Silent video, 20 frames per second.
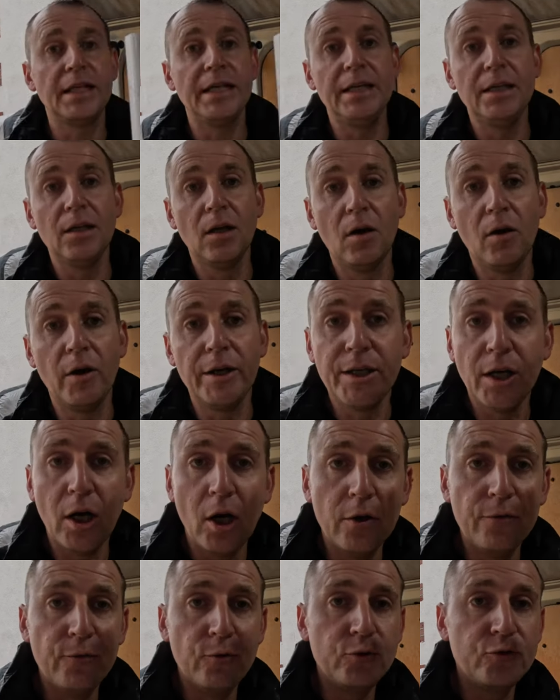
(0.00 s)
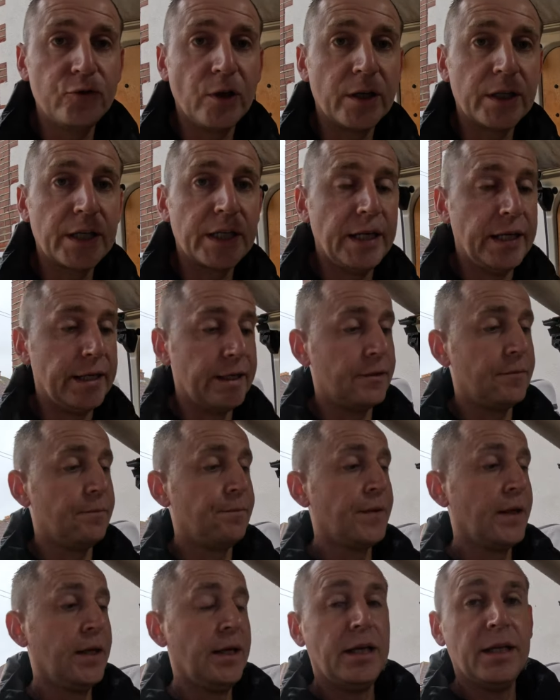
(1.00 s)
D-line oval trunking.
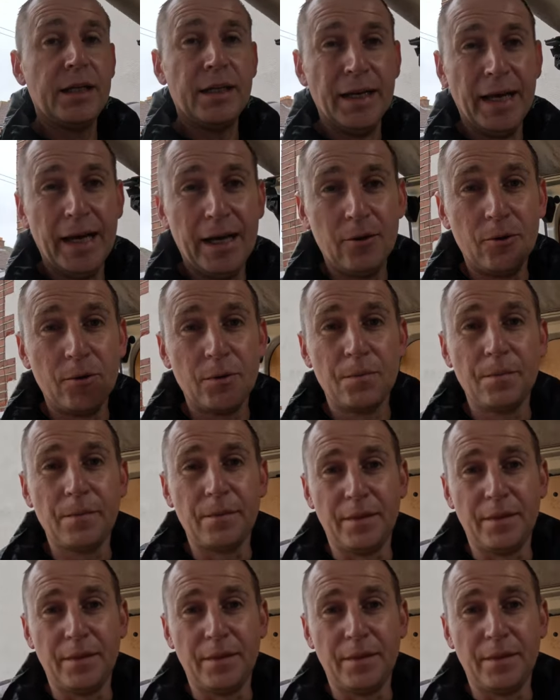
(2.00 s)
Now,